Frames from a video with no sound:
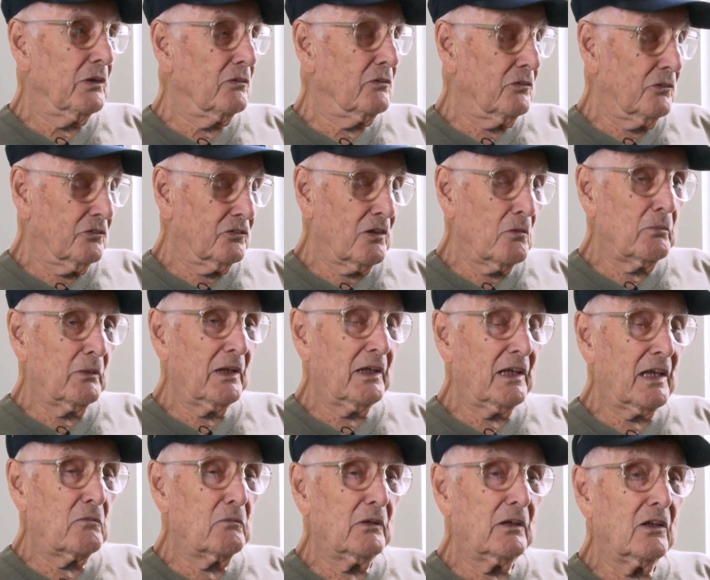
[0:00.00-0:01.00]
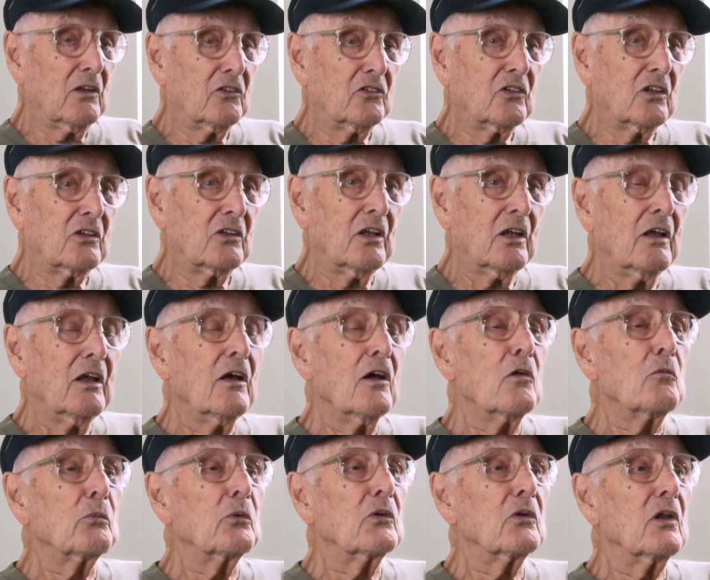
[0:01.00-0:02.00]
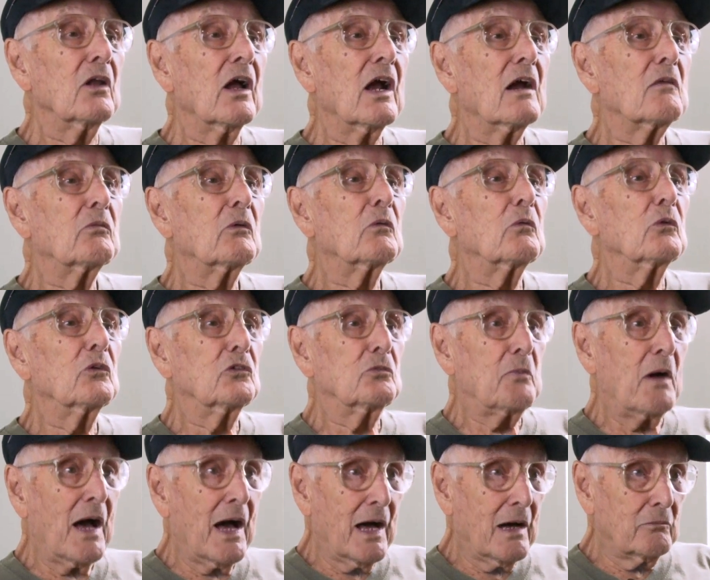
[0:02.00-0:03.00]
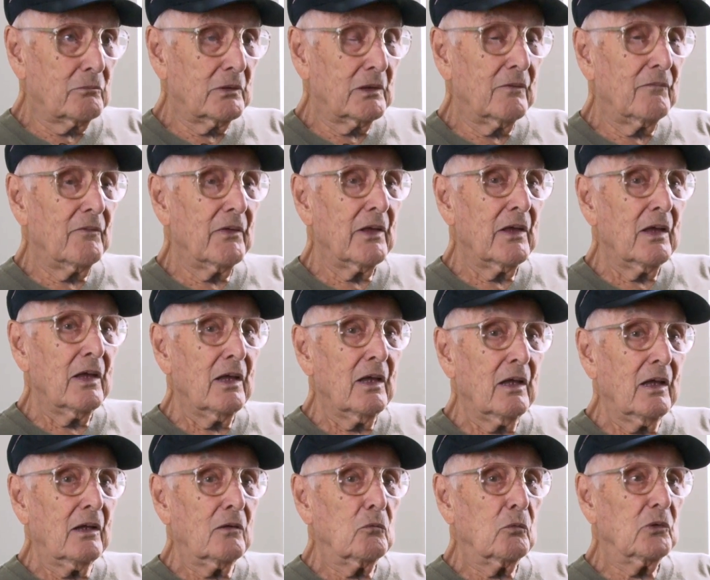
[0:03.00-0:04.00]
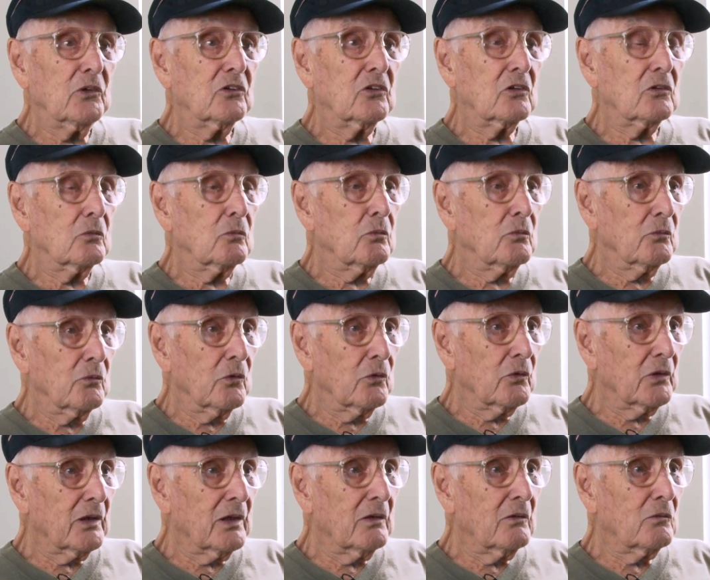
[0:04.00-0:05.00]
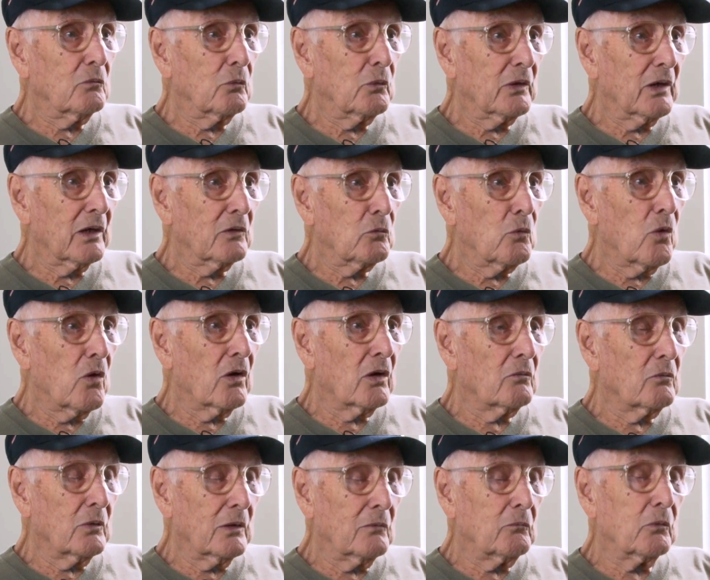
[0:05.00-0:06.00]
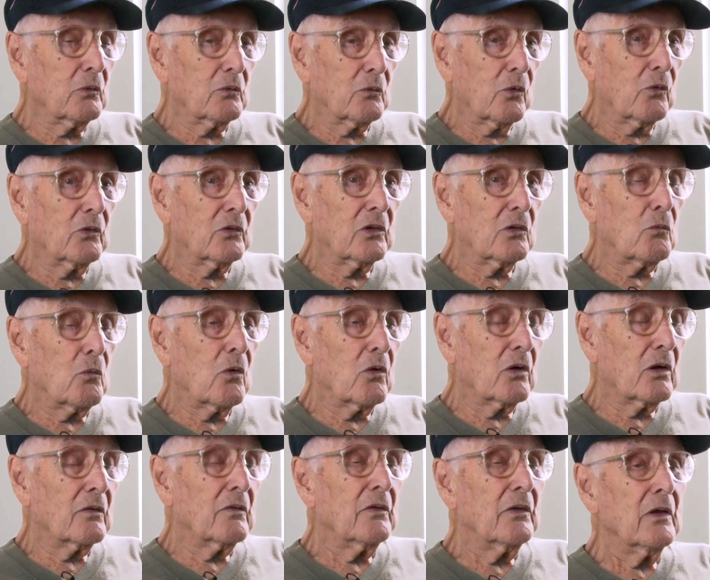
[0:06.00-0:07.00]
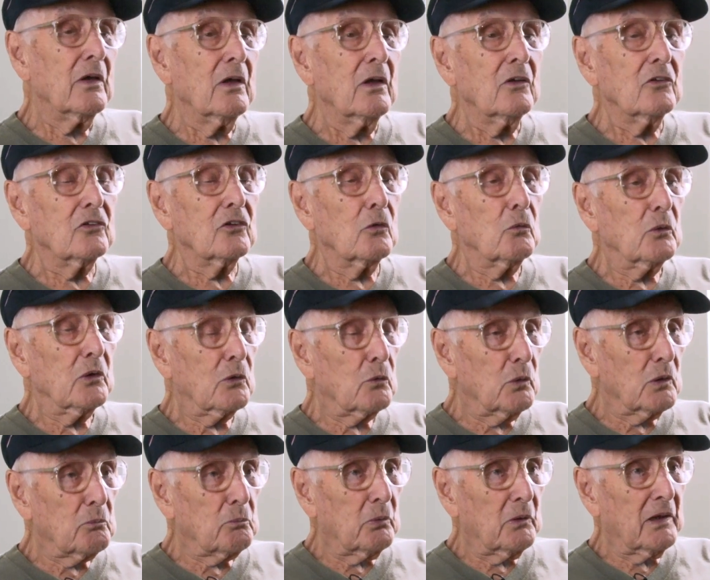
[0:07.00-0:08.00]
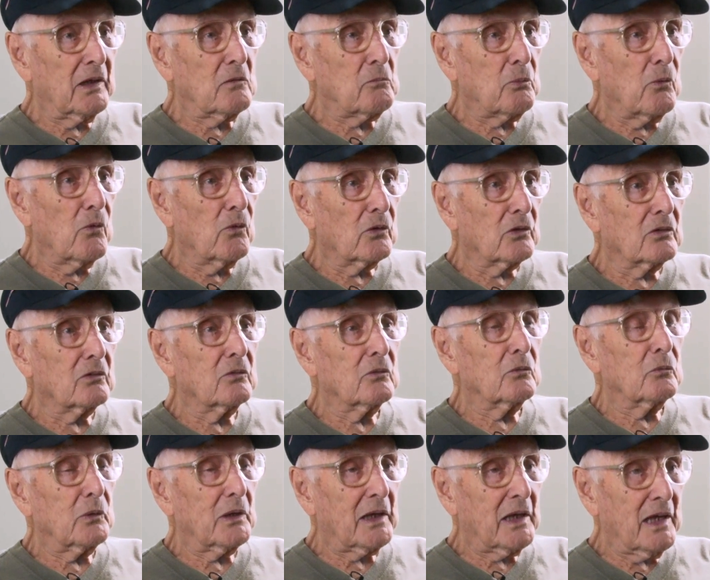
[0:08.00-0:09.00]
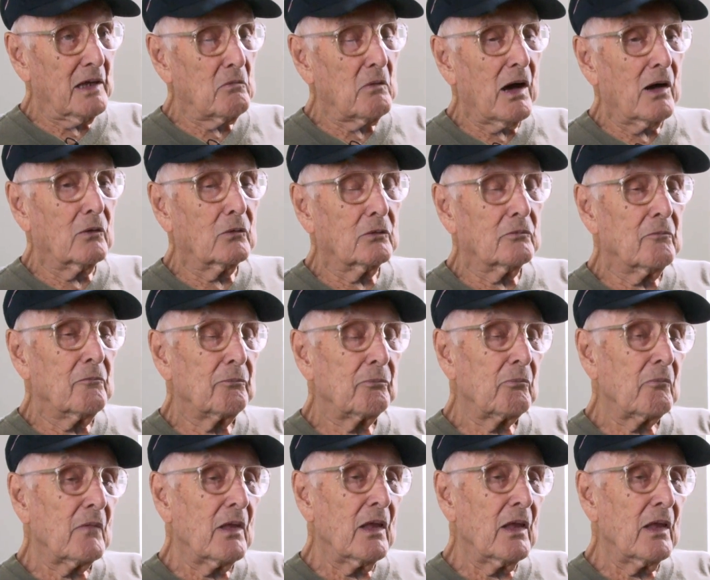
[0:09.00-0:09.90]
somebody came in and said Pearl Harbor was bombed, and we said, no kidding, we're at war? Well, we're going to war. So we quit playing poker, we came out,